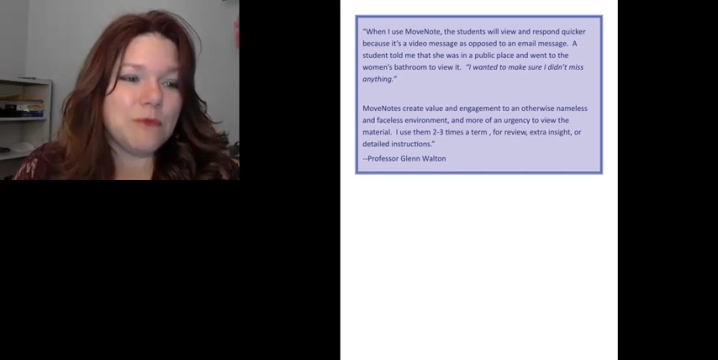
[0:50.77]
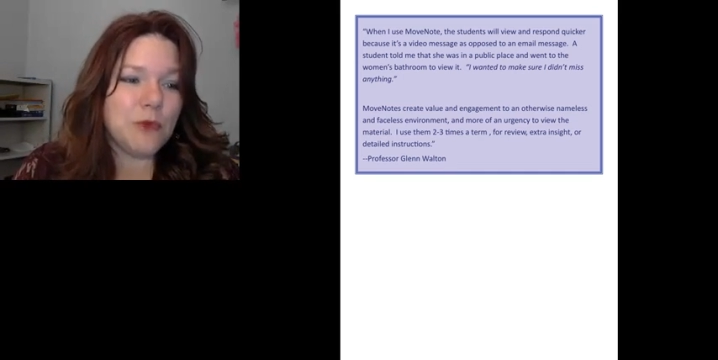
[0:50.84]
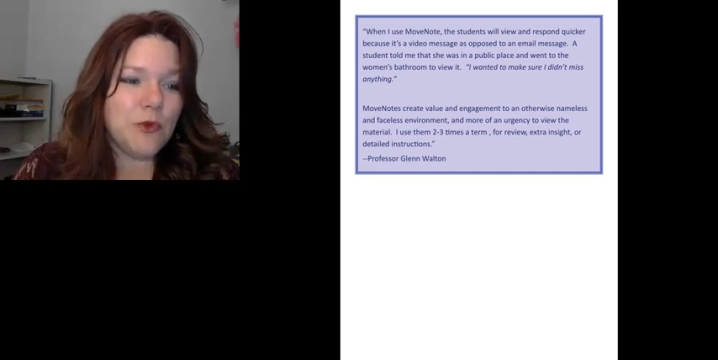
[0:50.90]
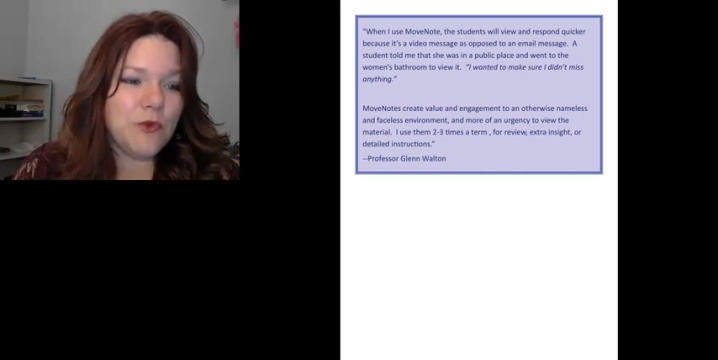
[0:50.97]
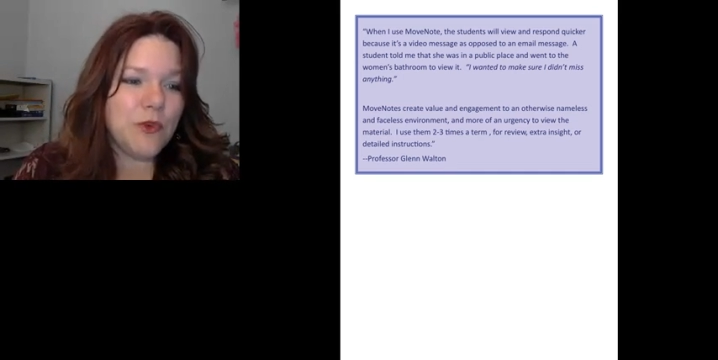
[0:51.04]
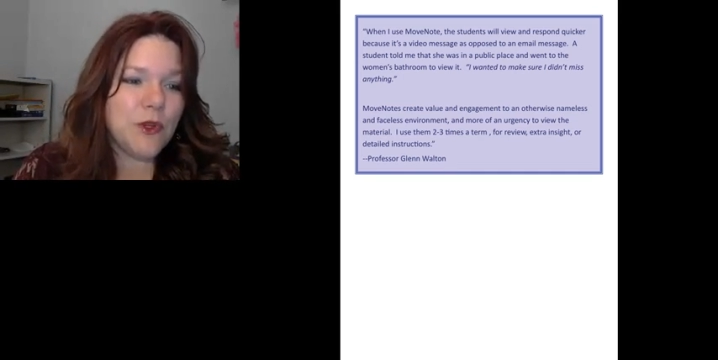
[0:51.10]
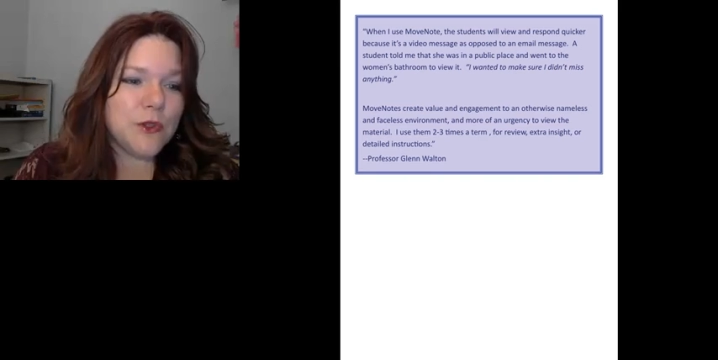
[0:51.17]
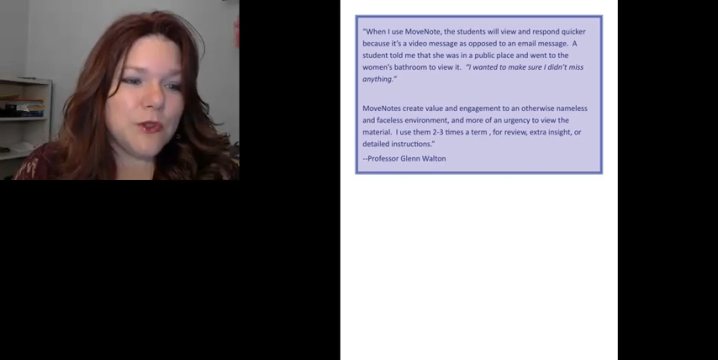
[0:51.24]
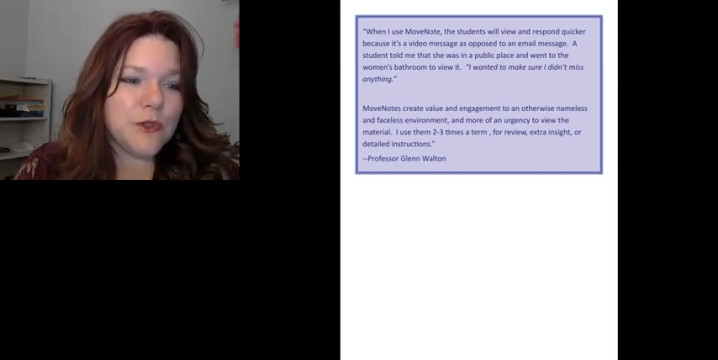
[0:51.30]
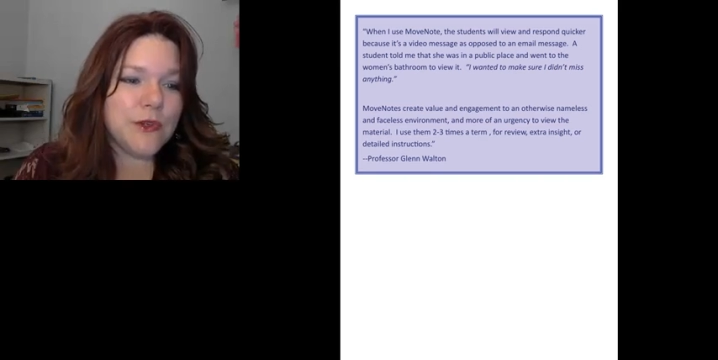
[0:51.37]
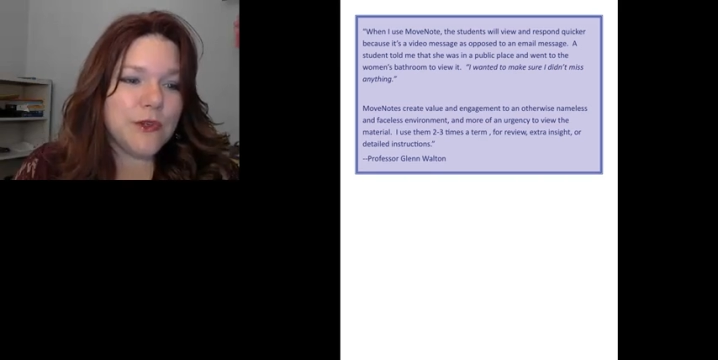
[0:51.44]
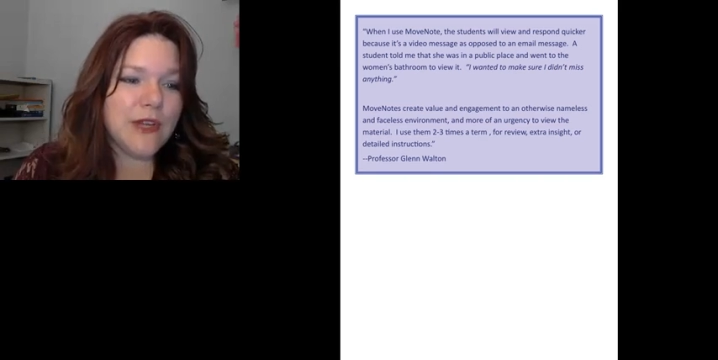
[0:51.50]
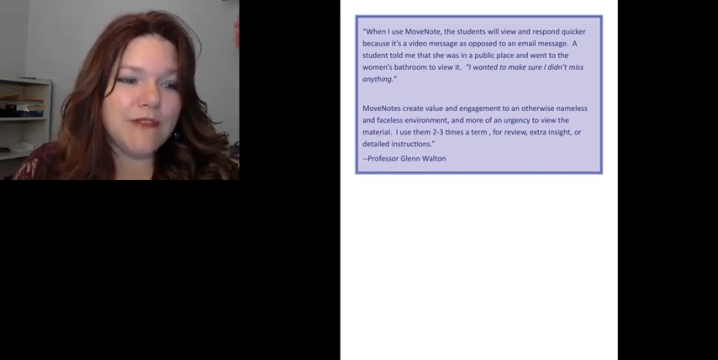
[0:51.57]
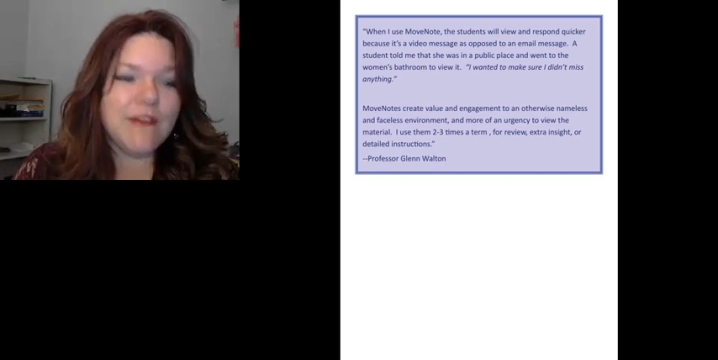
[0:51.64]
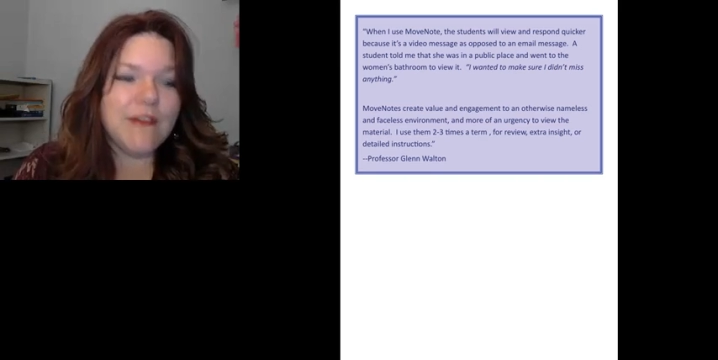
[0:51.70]
MoveNotes
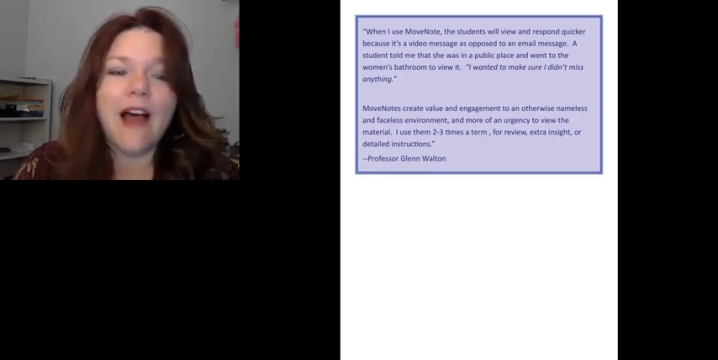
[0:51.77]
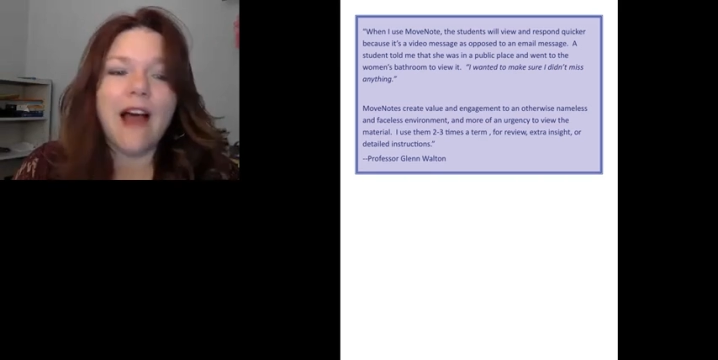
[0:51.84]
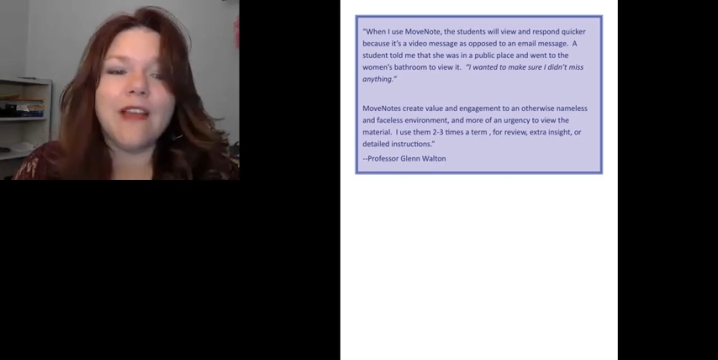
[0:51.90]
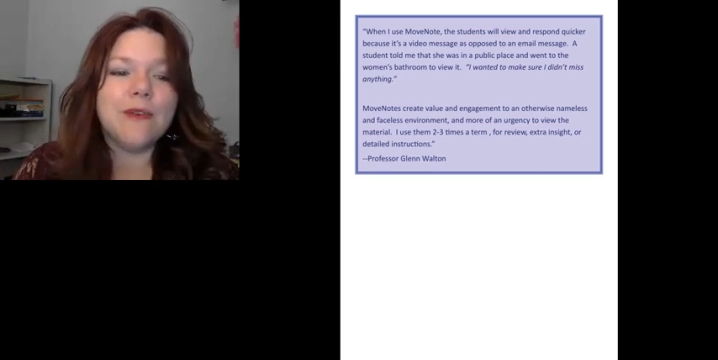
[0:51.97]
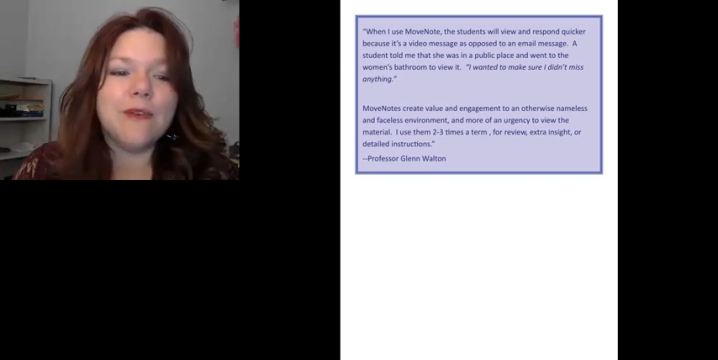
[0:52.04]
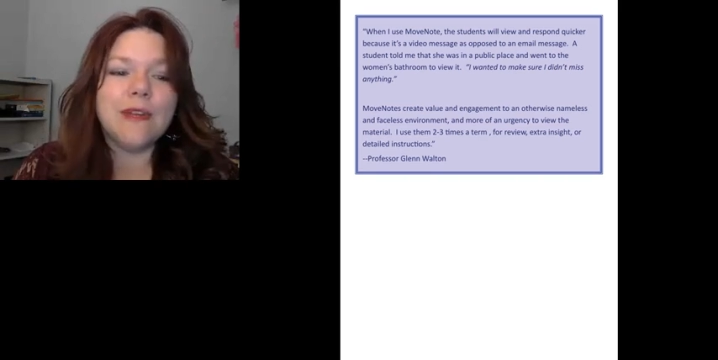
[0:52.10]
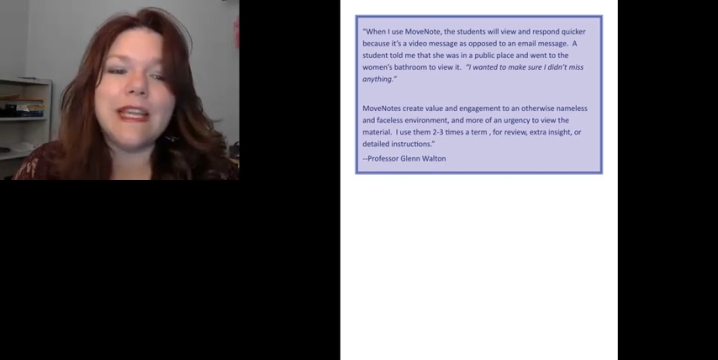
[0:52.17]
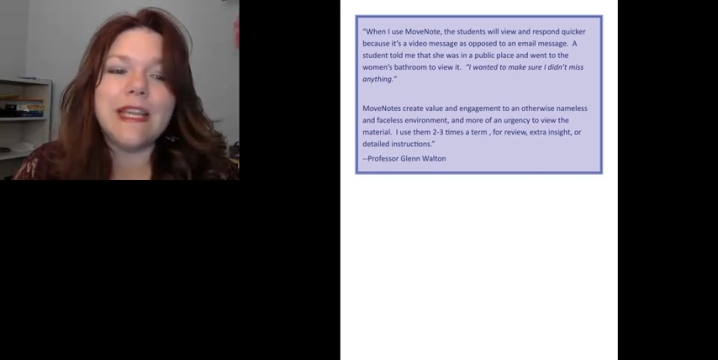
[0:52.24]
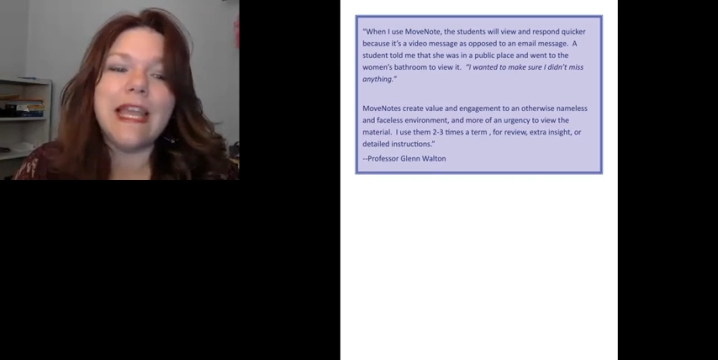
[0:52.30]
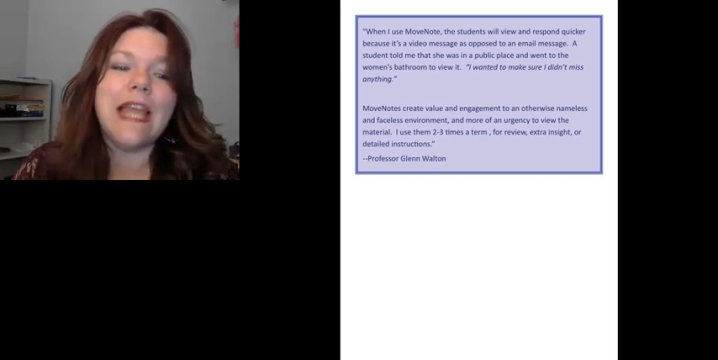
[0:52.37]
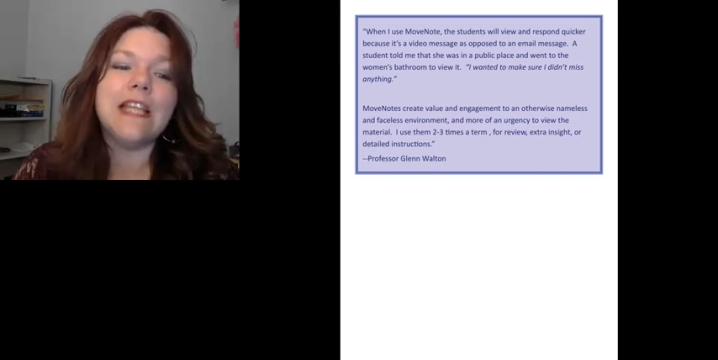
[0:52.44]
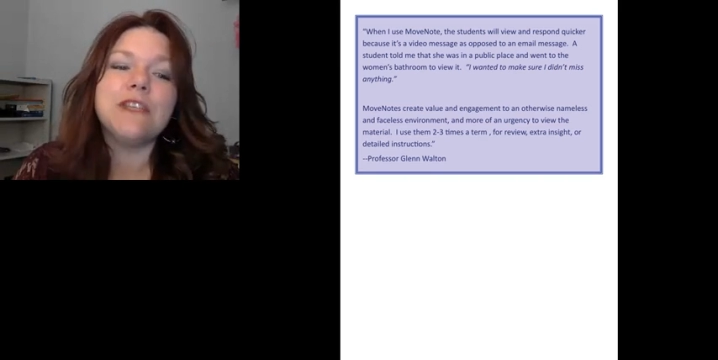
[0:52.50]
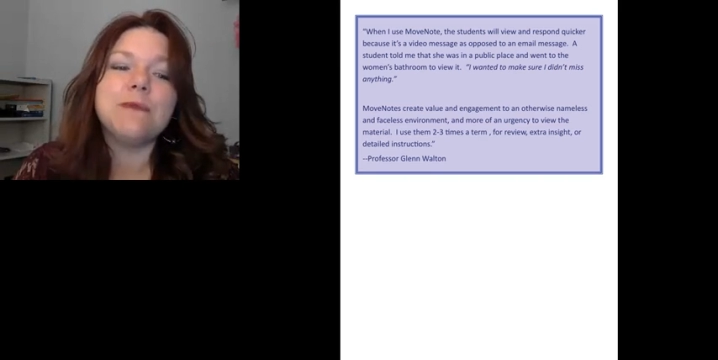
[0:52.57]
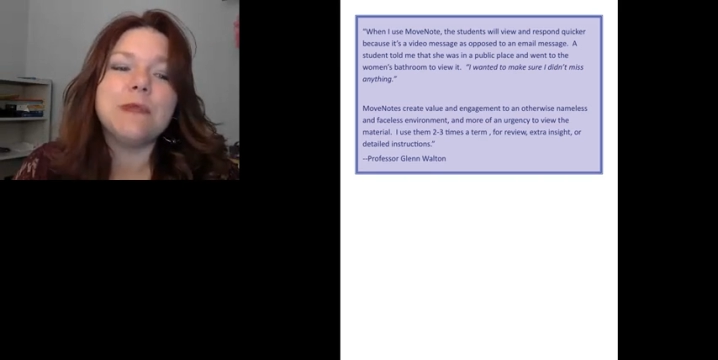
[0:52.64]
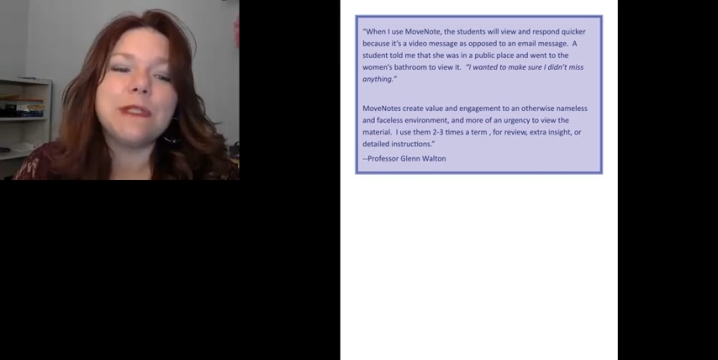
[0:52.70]
create value and
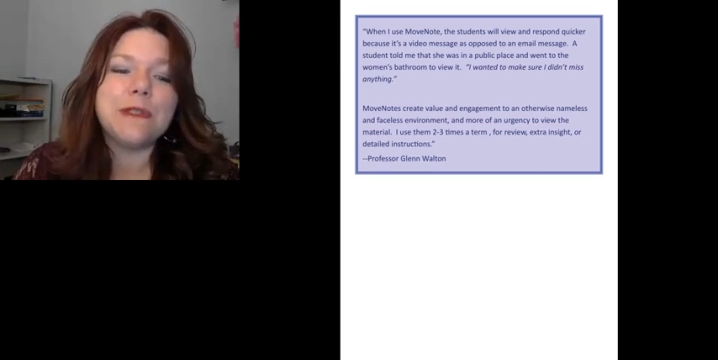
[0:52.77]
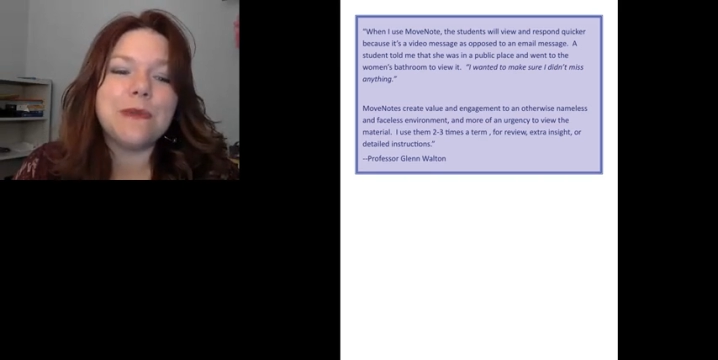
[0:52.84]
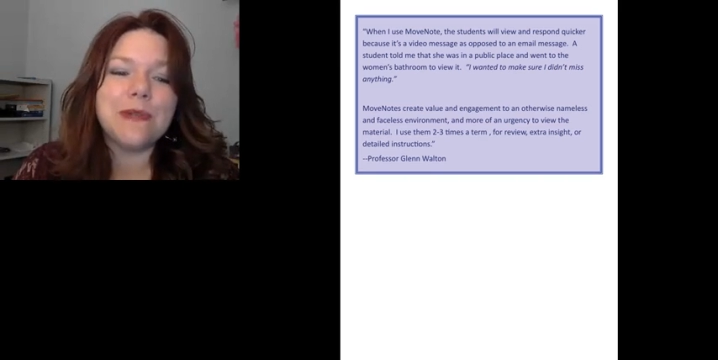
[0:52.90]
engagement